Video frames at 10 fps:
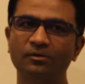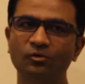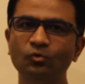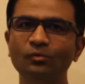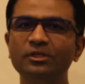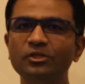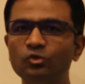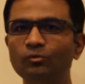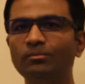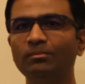you will need
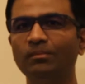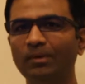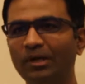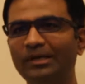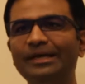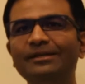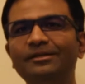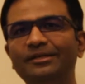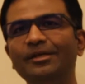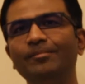to lead
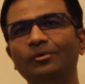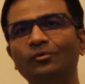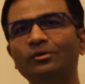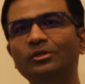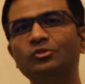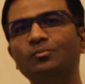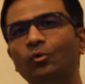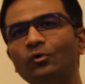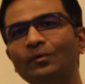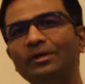the team, you will need to
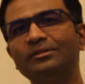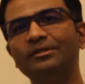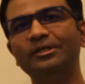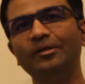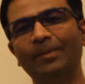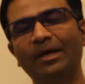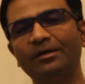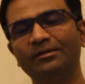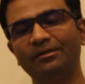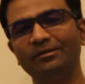motivate the team,
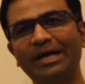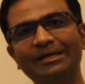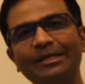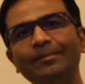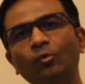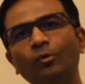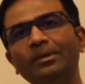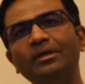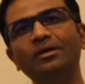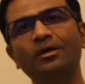and that team would
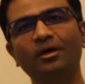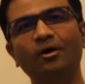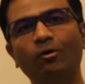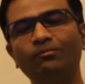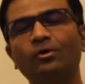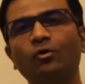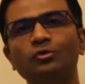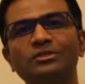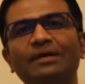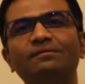be
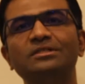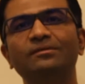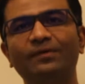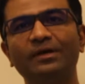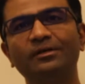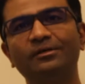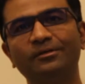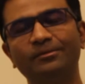cross diversified